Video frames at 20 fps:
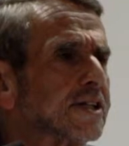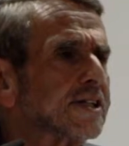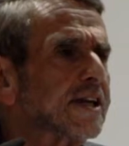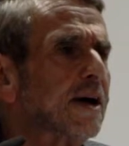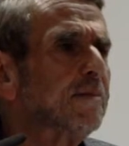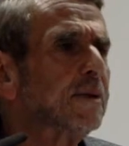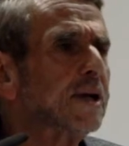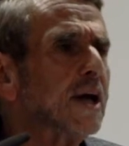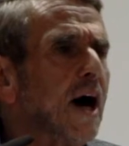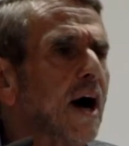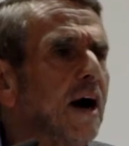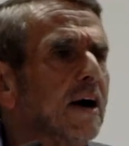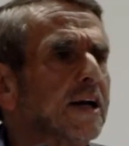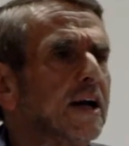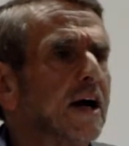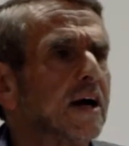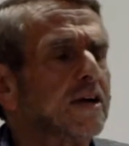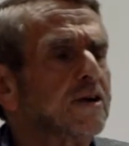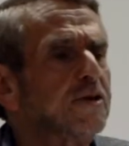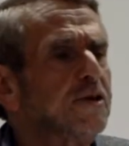in a seminar
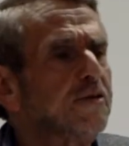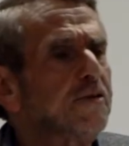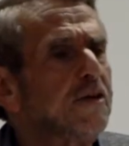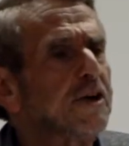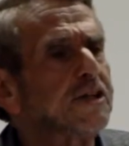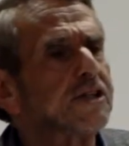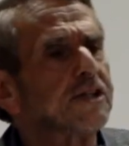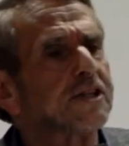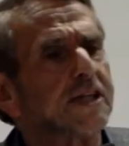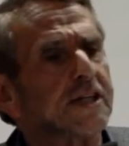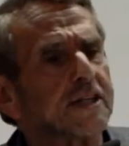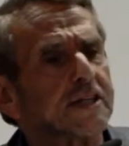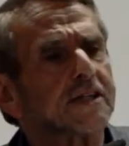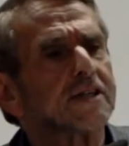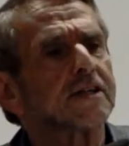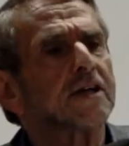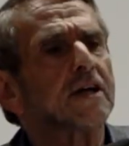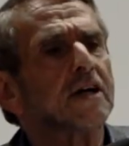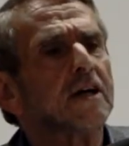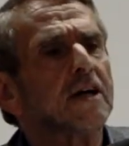in our
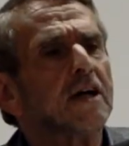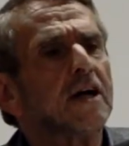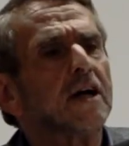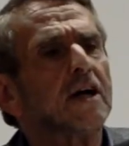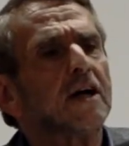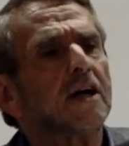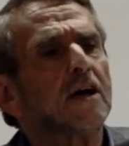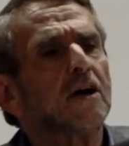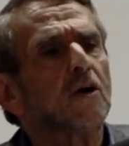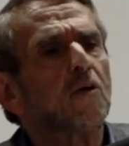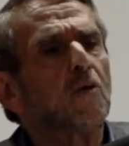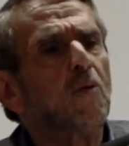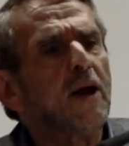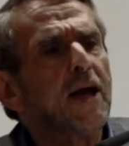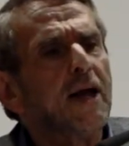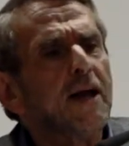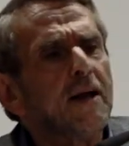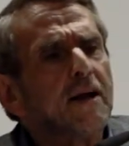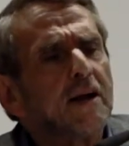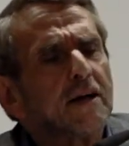universities.
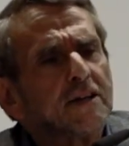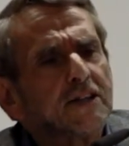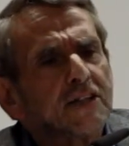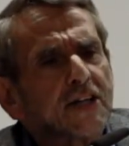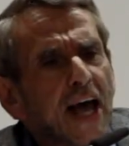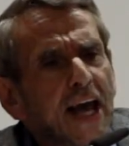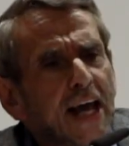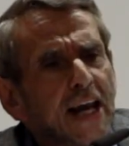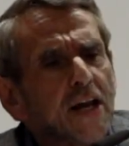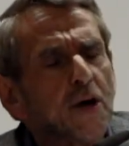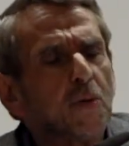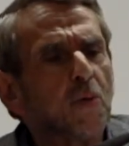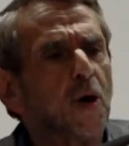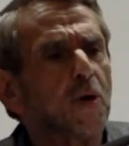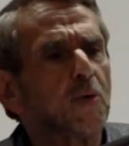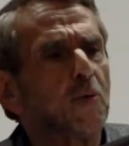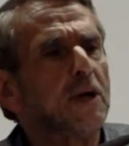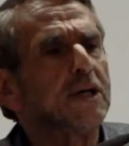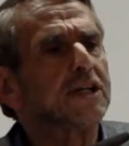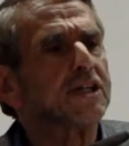We tailor
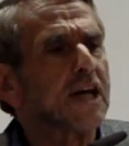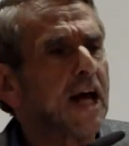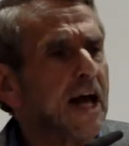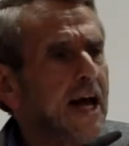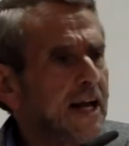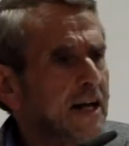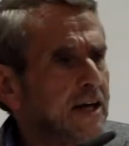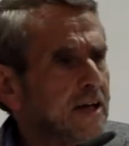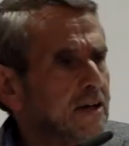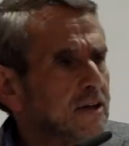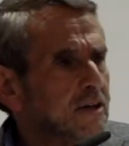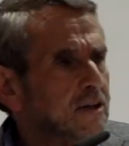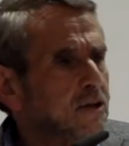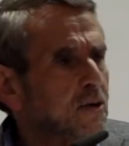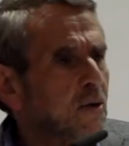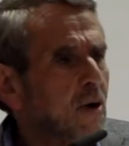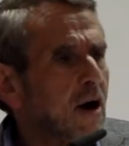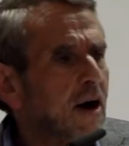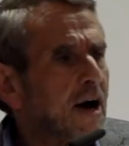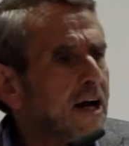what we say
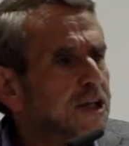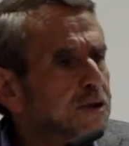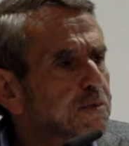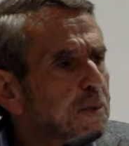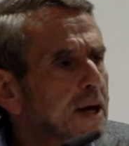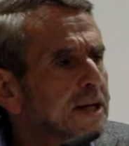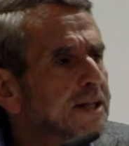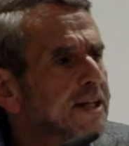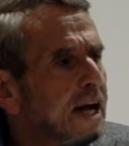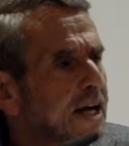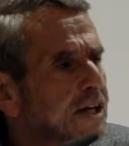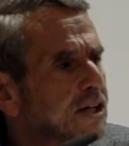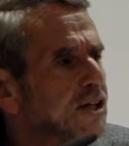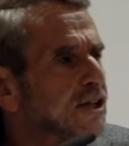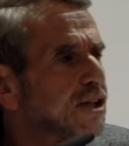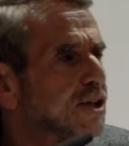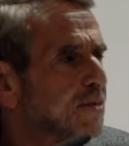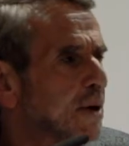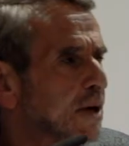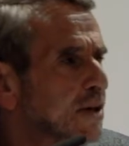to our
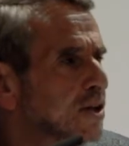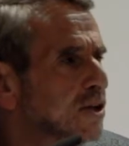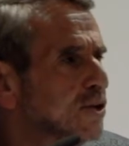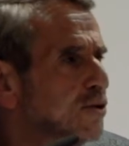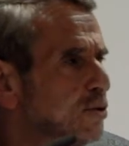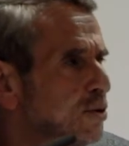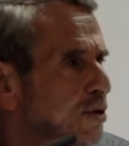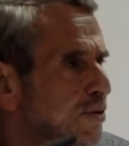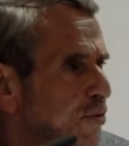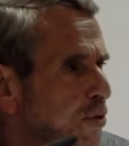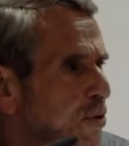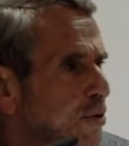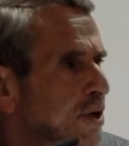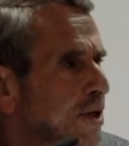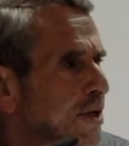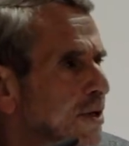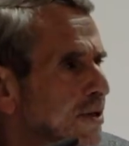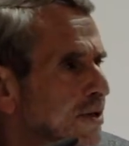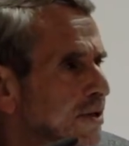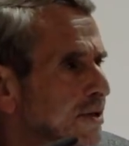expectations about the sort of
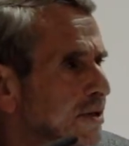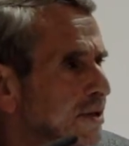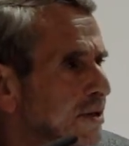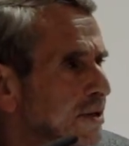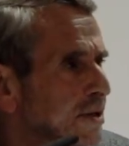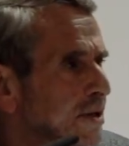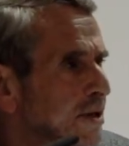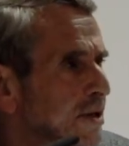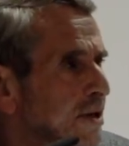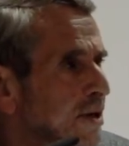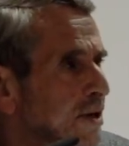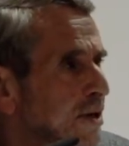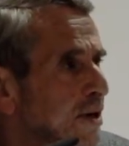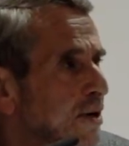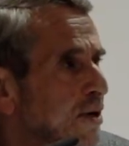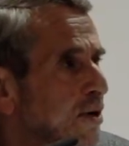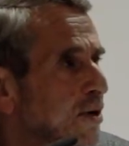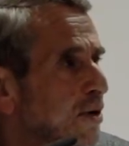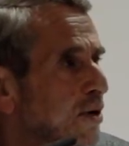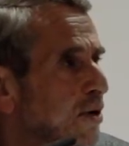audience
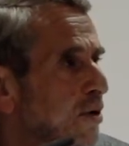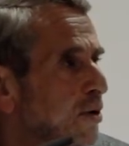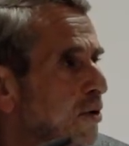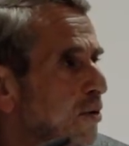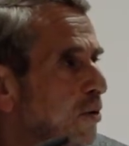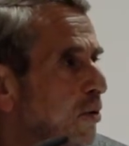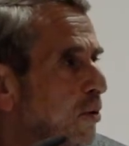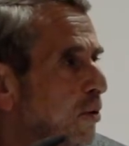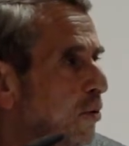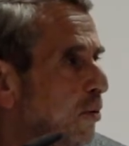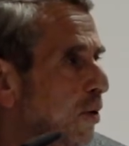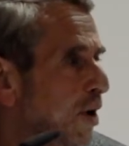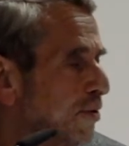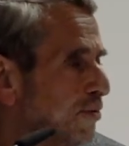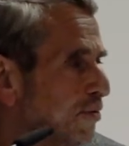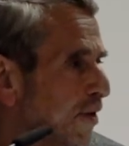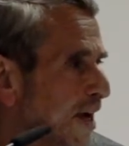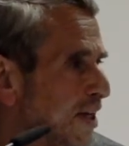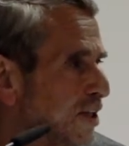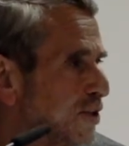we
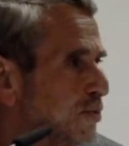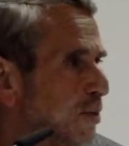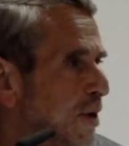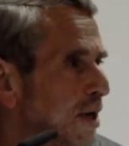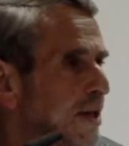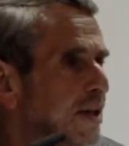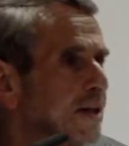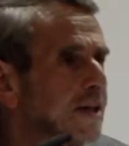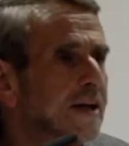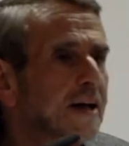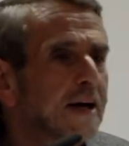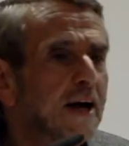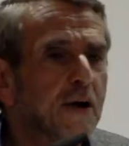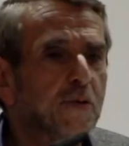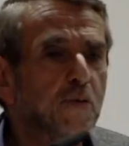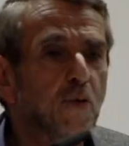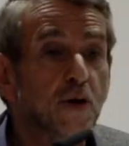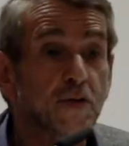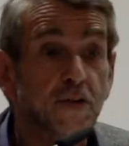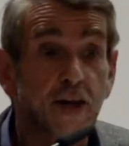are faced with
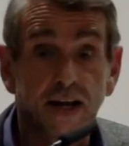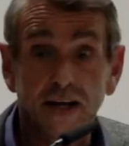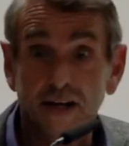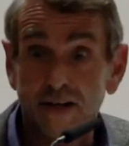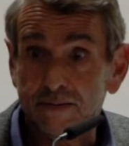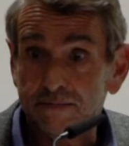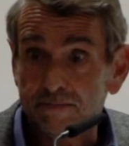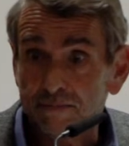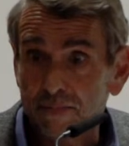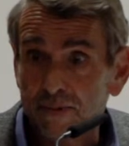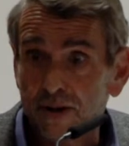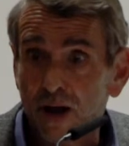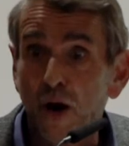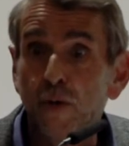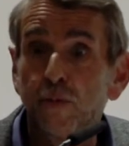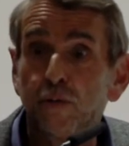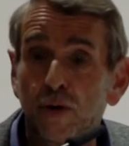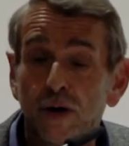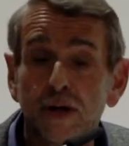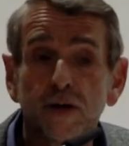and what they can
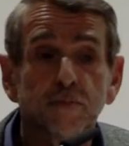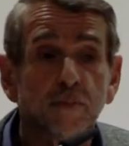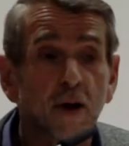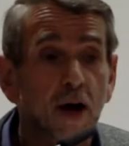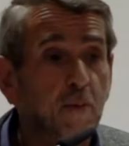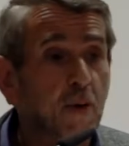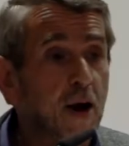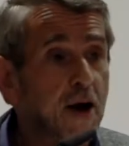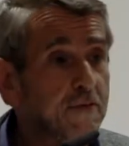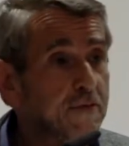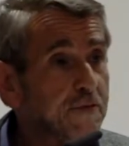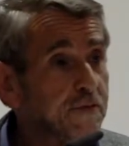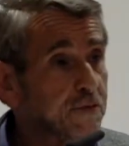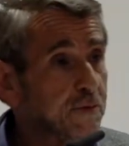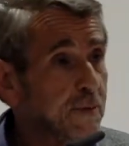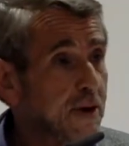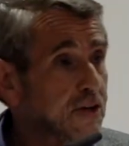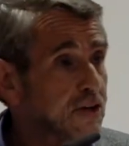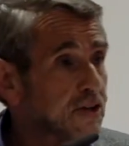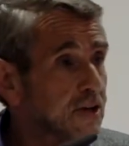cope with by way of
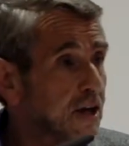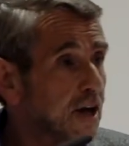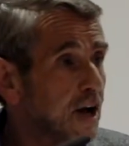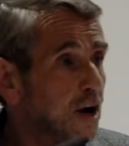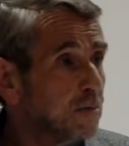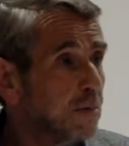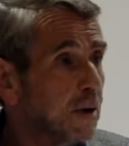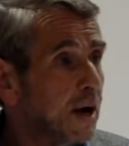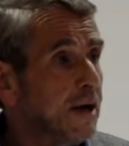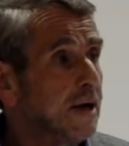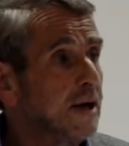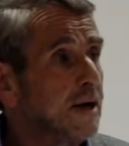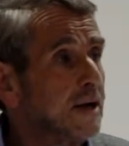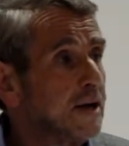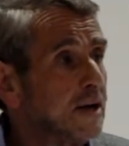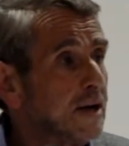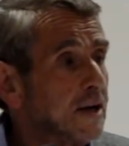information. And I hope my